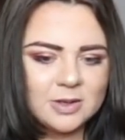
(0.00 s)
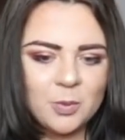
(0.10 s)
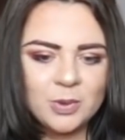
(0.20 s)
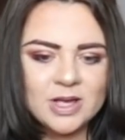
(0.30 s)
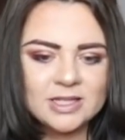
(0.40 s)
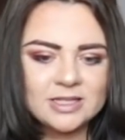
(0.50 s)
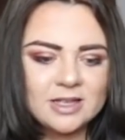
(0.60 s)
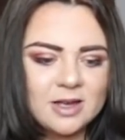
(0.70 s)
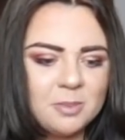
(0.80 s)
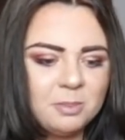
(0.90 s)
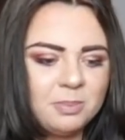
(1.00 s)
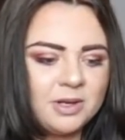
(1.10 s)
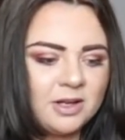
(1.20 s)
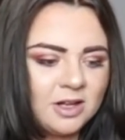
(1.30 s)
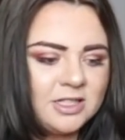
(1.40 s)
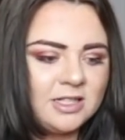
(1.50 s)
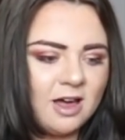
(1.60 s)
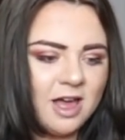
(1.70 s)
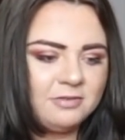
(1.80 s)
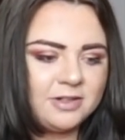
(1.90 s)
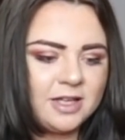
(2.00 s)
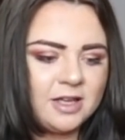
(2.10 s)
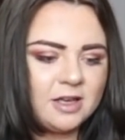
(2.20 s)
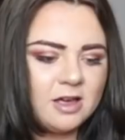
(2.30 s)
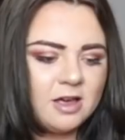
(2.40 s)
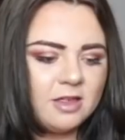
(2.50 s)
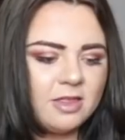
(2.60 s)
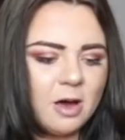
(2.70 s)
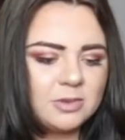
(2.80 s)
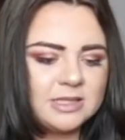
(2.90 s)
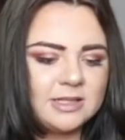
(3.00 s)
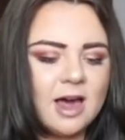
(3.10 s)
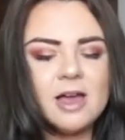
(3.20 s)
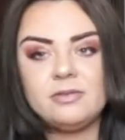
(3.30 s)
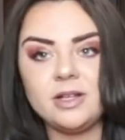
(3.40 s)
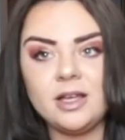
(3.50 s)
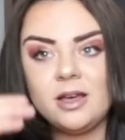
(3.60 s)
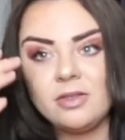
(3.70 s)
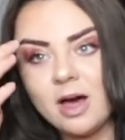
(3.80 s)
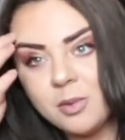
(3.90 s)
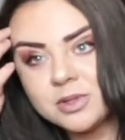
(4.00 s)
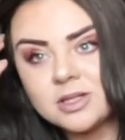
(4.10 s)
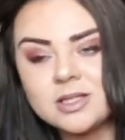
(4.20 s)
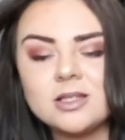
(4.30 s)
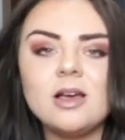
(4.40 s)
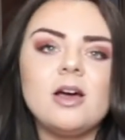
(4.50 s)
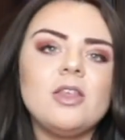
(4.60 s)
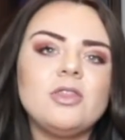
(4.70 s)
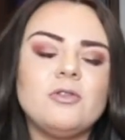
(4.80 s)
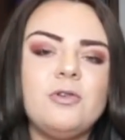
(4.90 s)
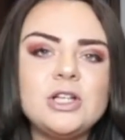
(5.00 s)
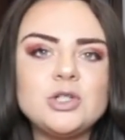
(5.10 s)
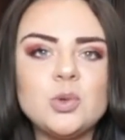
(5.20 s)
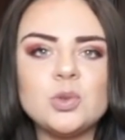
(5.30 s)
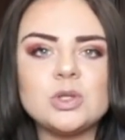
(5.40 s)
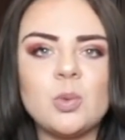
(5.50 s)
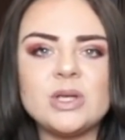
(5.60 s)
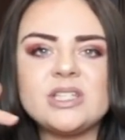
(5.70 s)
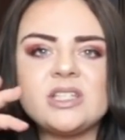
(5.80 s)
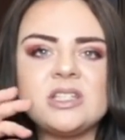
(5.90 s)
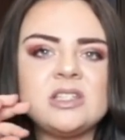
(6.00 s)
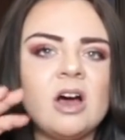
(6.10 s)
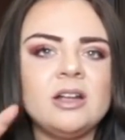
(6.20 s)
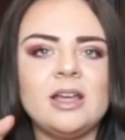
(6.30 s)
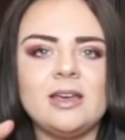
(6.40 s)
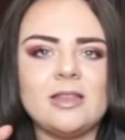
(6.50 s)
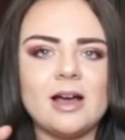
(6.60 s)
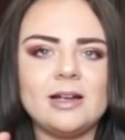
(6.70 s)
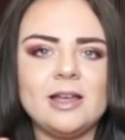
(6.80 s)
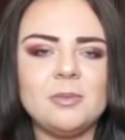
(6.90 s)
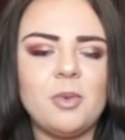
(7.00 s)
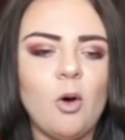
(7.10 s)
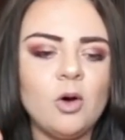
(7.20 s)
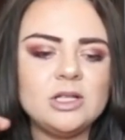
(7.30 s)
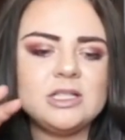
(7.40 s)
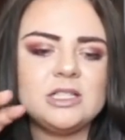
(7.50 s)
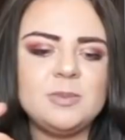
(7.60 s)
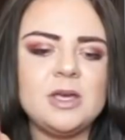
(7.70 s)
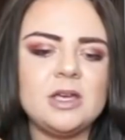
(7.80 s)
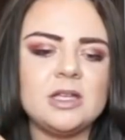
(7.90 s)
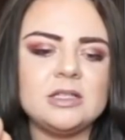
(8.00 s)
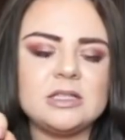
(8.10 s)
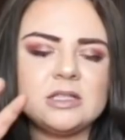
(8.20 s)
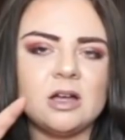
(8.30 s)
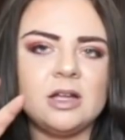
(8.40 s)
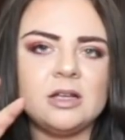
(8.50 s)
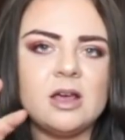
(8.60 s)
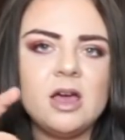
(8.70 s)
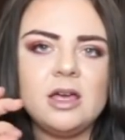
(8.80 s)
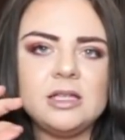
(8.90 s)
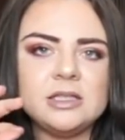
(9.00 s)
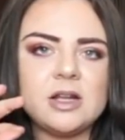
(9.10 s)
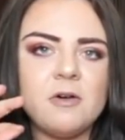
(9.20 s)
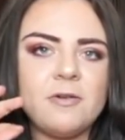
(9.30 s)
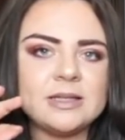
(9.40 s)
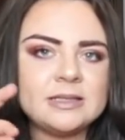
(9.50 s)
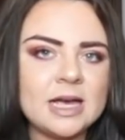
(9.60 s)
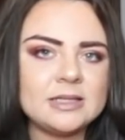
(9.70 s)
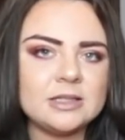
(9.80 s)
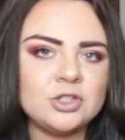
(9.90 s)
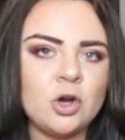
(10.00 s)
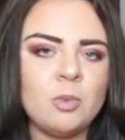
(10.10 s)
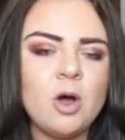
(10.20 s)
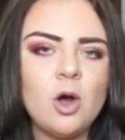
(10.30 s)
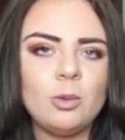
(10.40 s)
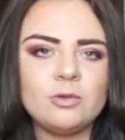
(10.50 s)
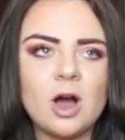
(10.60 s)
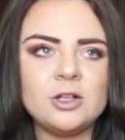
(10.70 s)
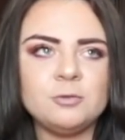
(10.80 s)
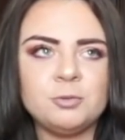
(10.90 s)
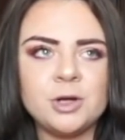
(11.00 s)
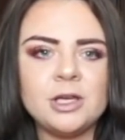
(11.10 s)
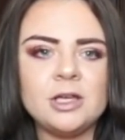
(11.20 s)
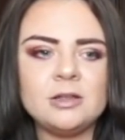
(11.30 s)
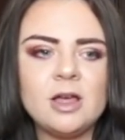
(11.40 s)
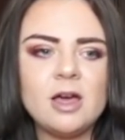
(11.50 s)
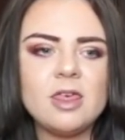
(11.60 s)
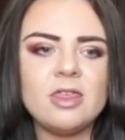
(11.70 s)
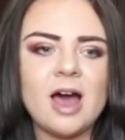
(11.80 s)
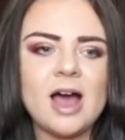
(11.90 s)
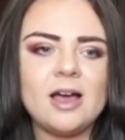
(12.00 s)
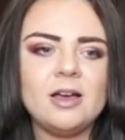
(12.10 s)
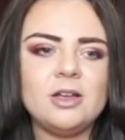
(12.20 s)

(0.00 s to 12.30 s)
was bloody lively. That was lively. That was... The visuals were stunning in that clip. Honestly speaking, stunning. He did a fantastic job with kind of bringing that